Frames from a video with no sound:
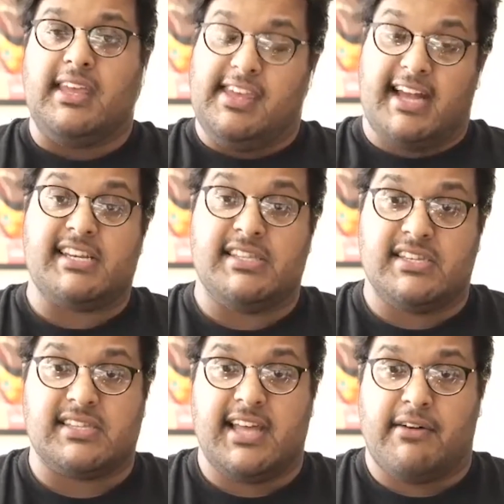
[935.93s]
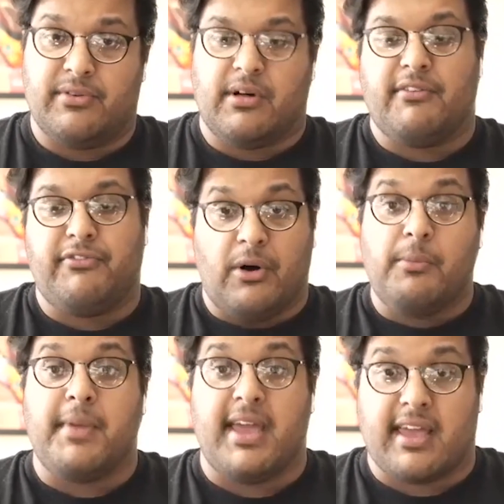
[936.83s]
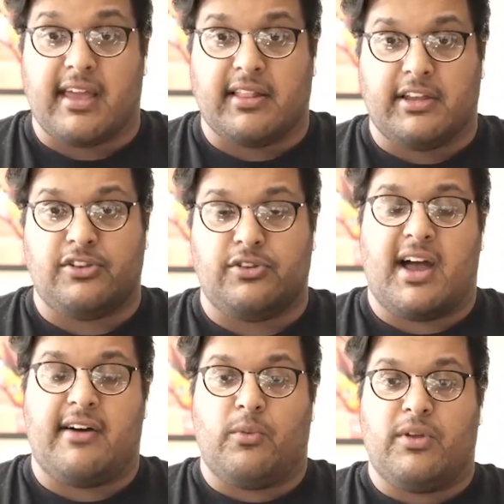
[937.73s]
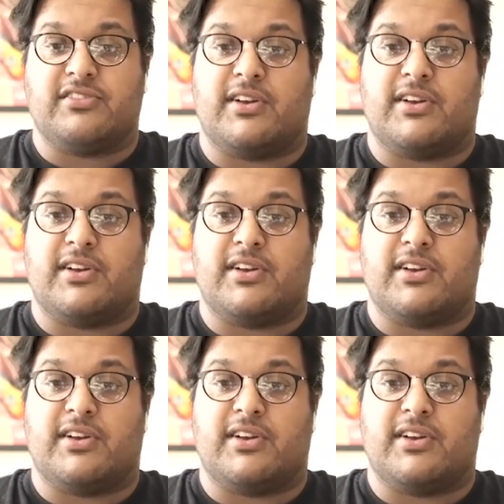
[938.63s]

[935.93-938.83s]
get to this level of filmmaking? Like, is there